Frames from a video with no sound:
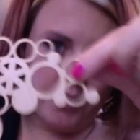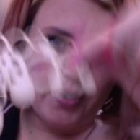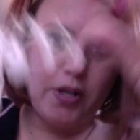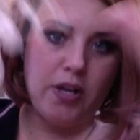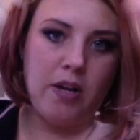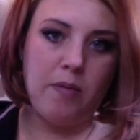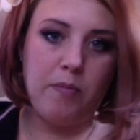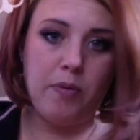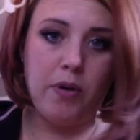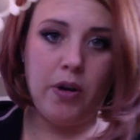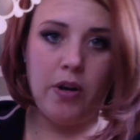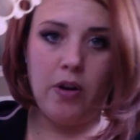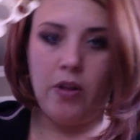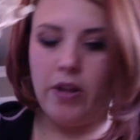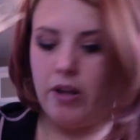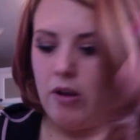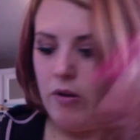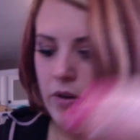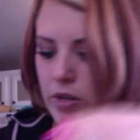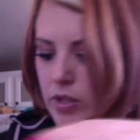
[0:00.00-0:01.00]
you could put
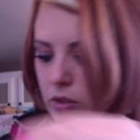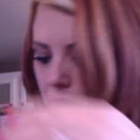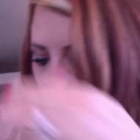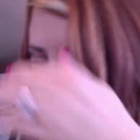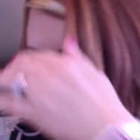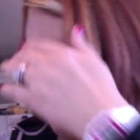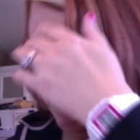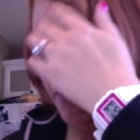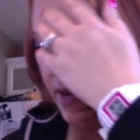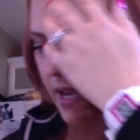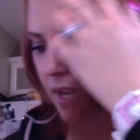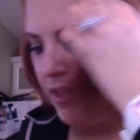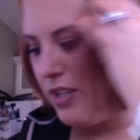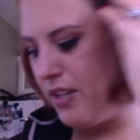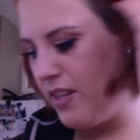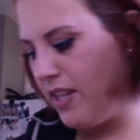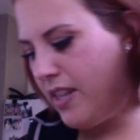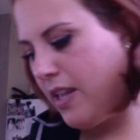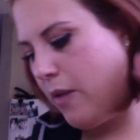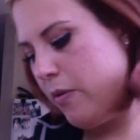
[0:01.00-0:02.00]
like on a scrapbook page. I
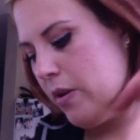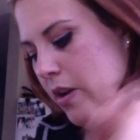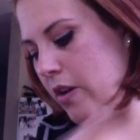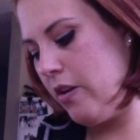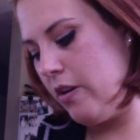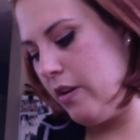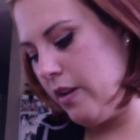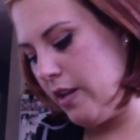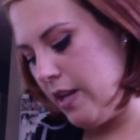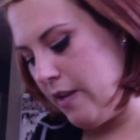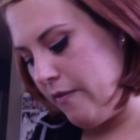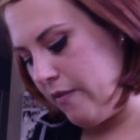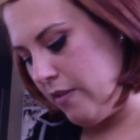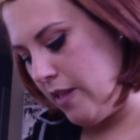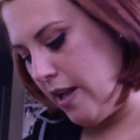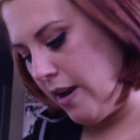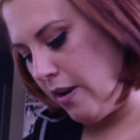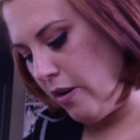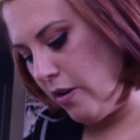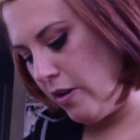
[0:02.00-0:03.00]
think that would give a
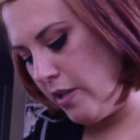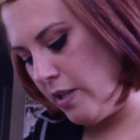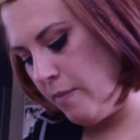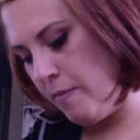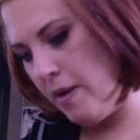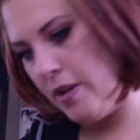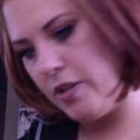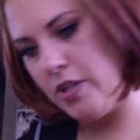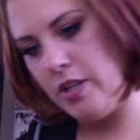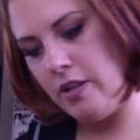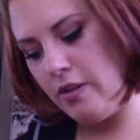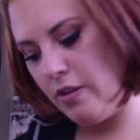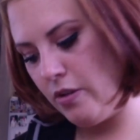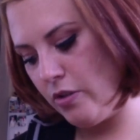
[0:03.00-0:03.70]
lot of good dimension.